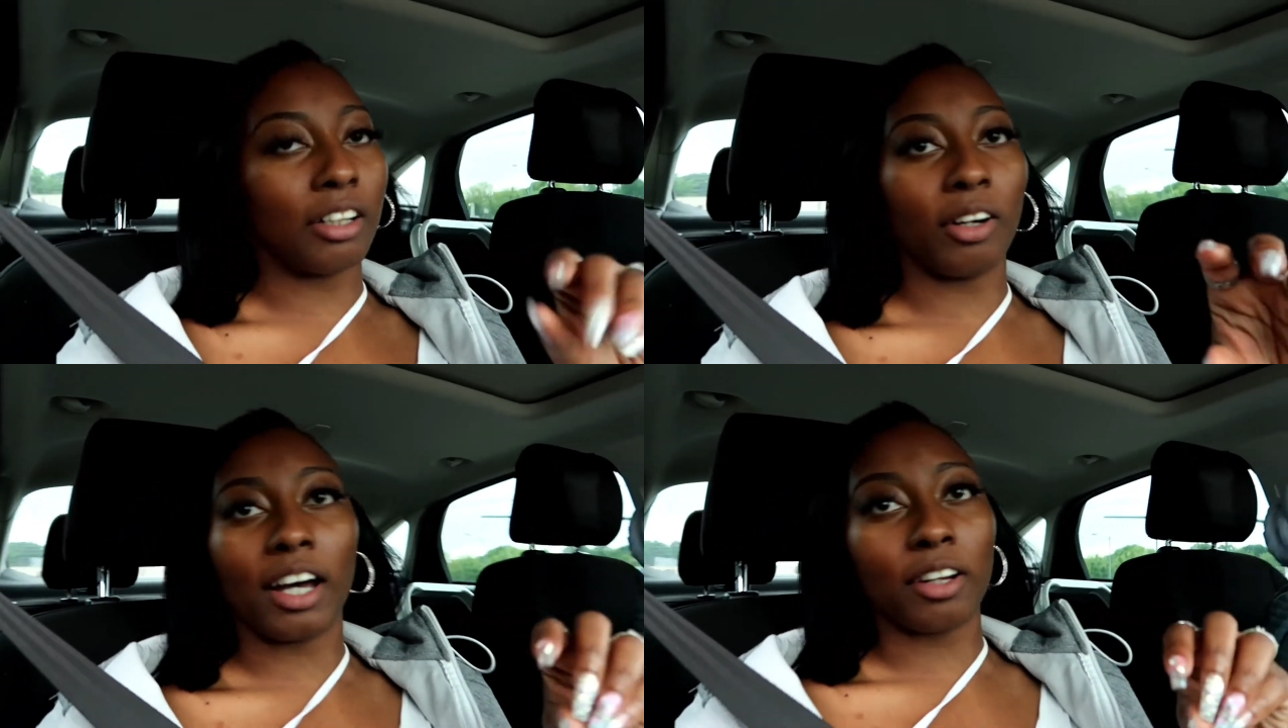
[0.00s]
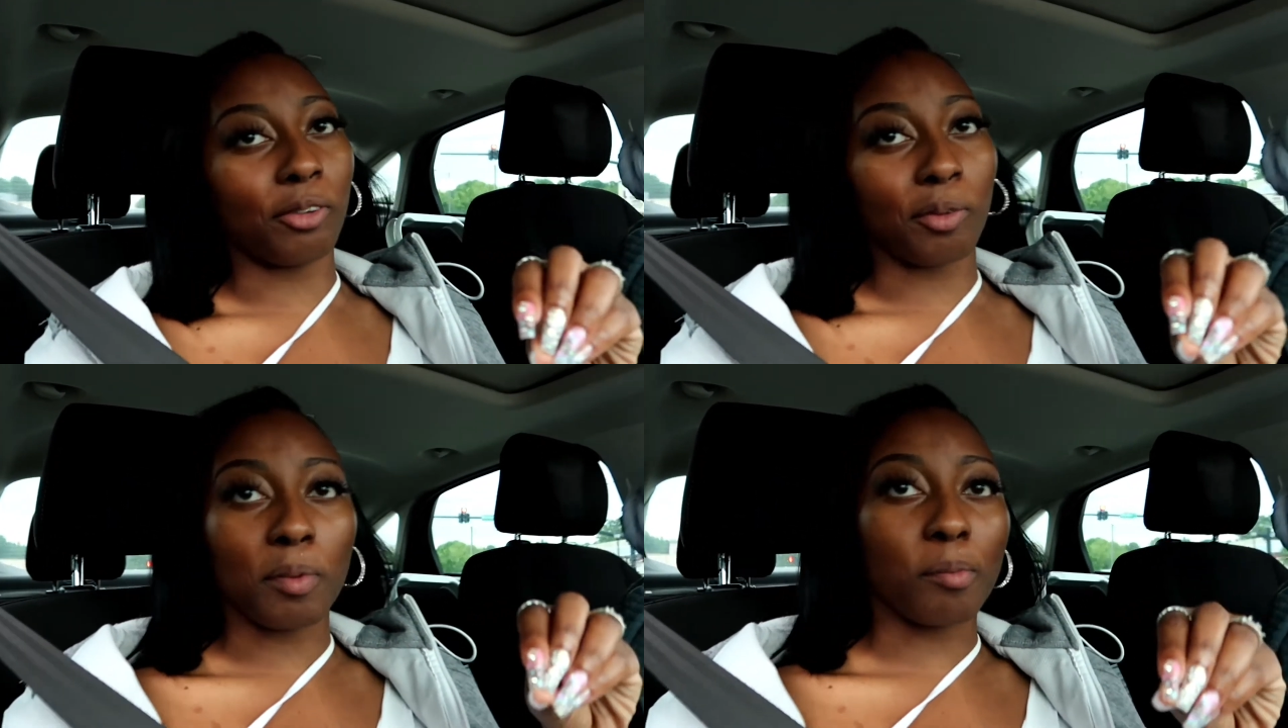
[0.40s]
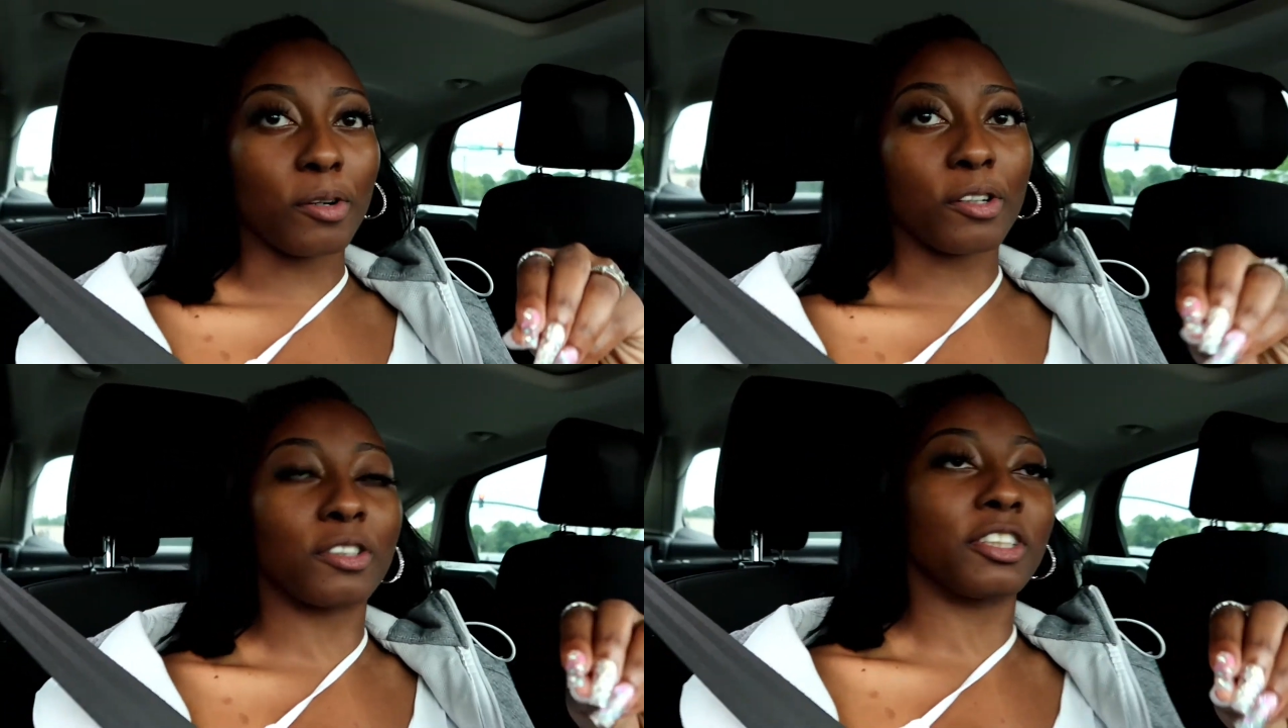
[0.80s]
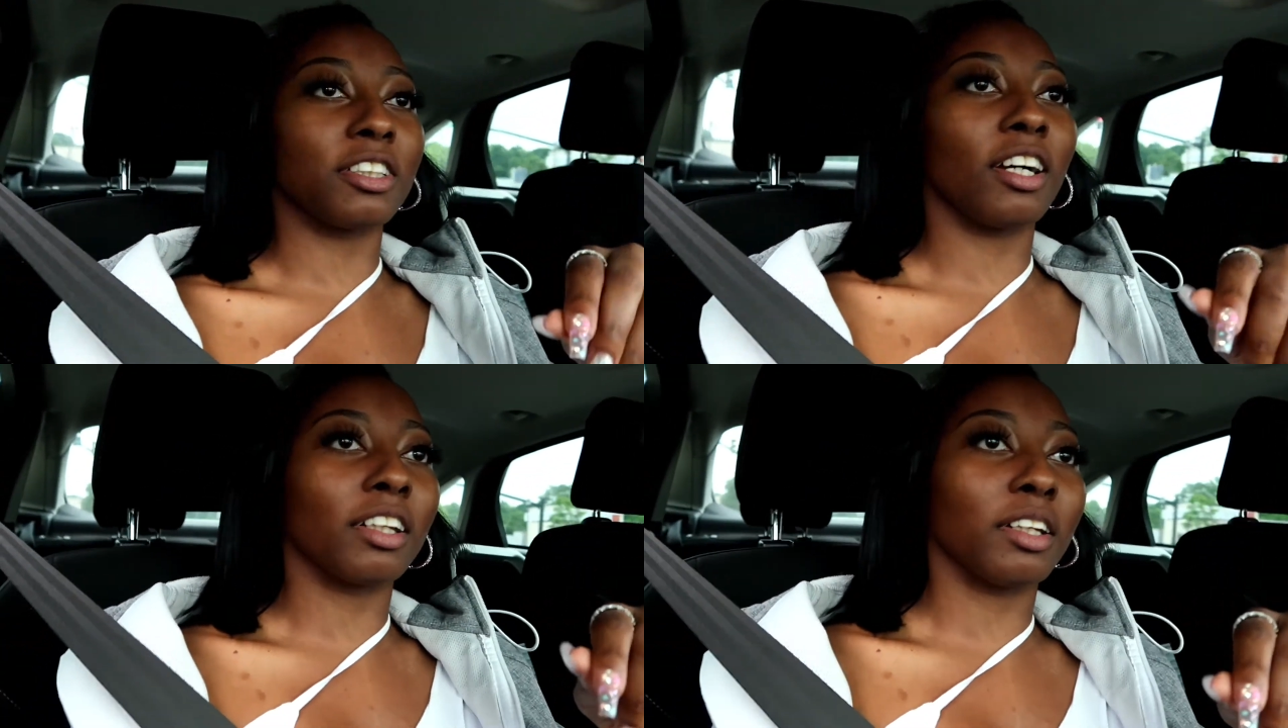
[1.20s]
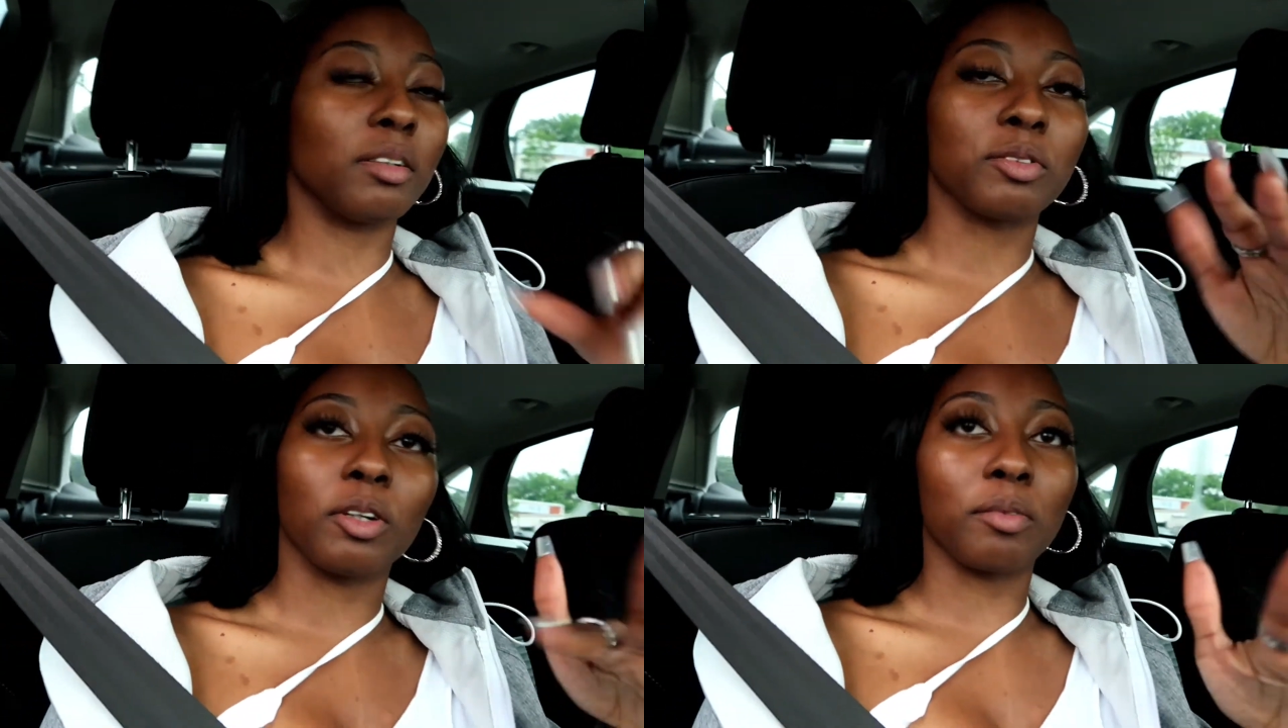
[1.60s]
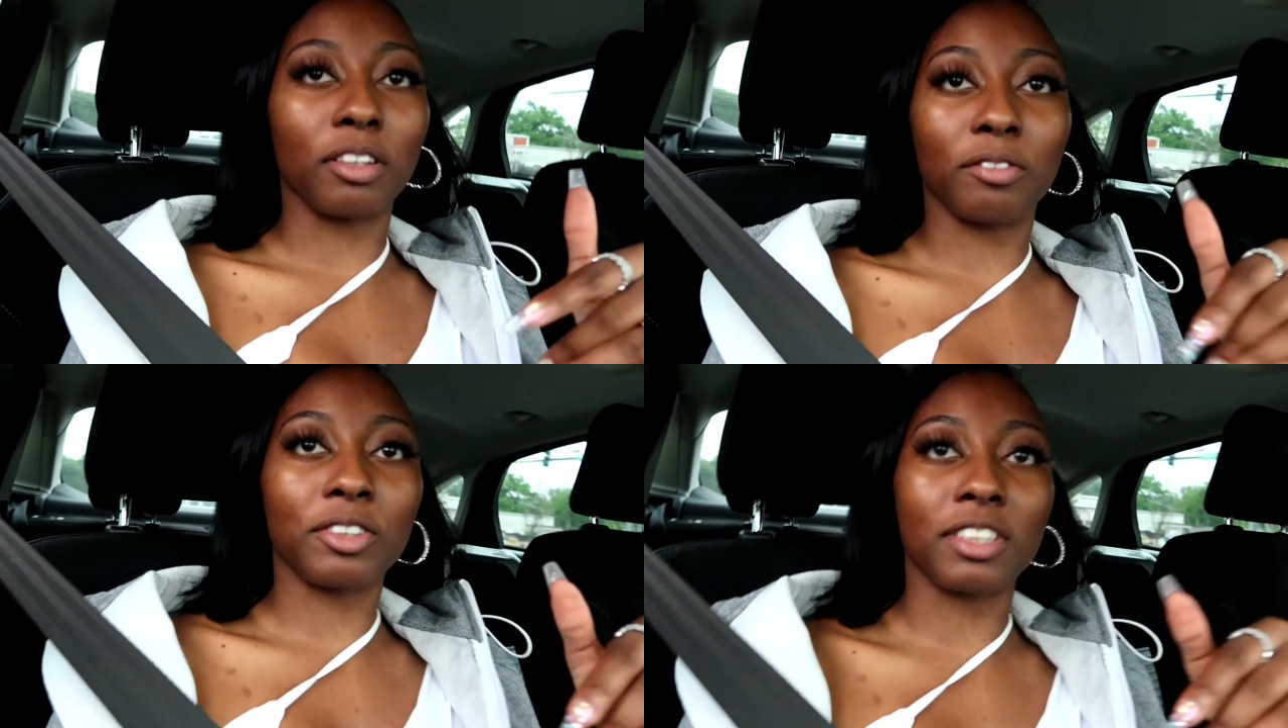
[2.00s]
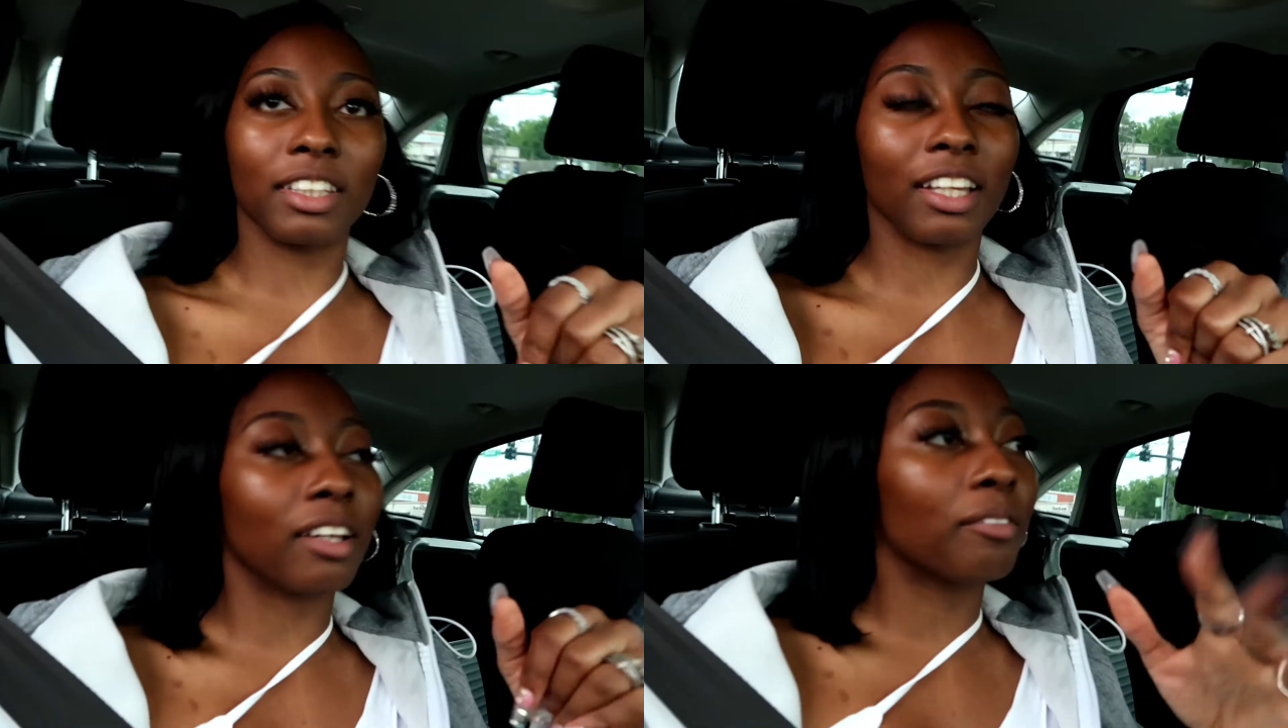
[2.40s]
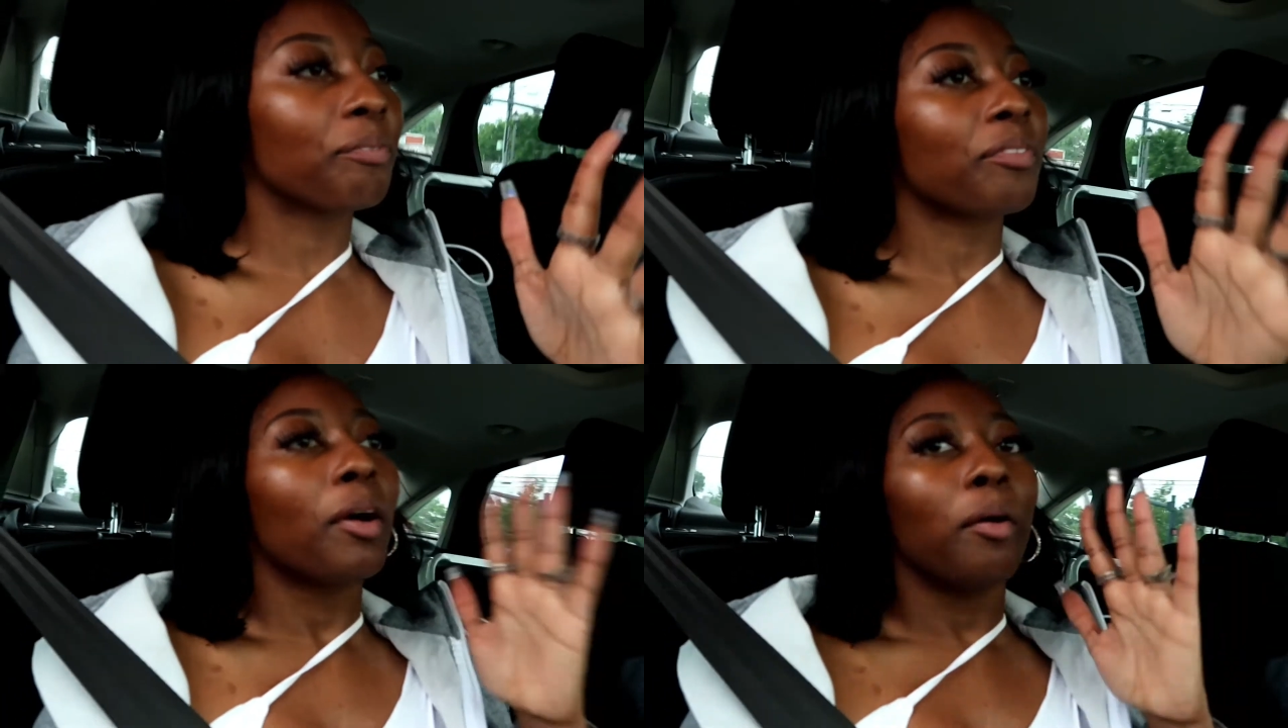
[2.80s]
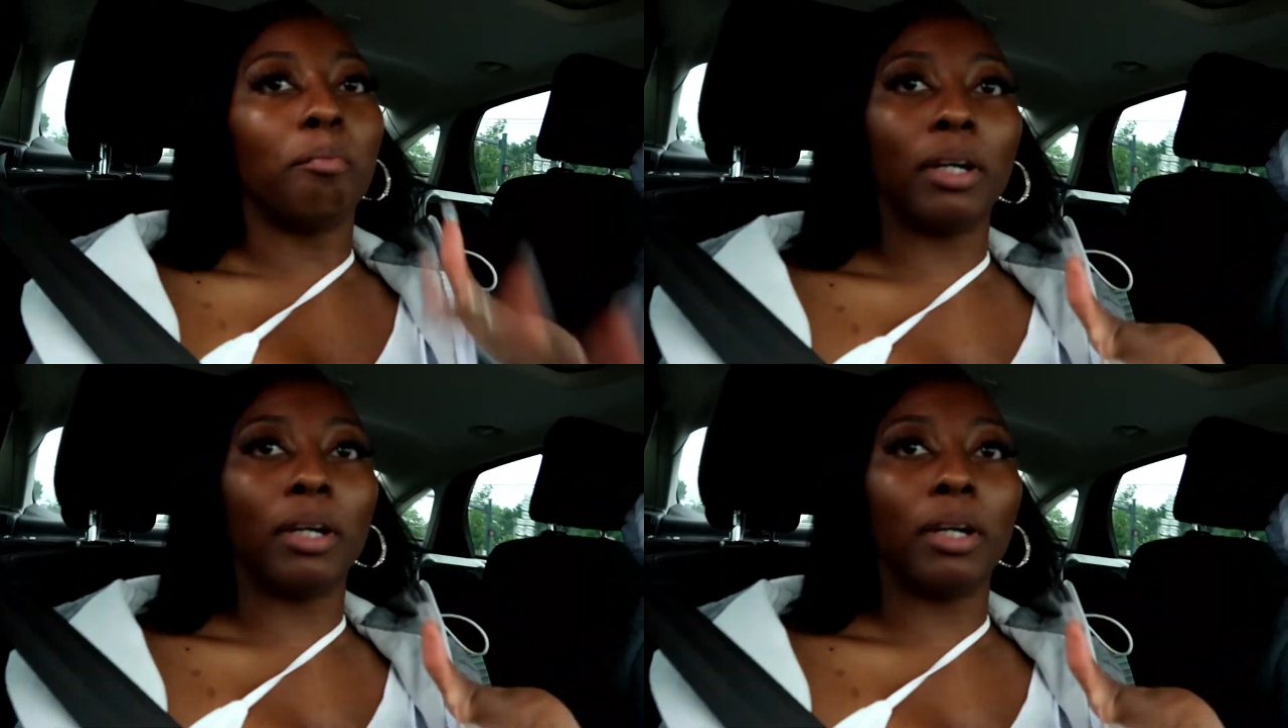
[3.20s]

I don't remember her TikTok name, so I'm not gonna say that.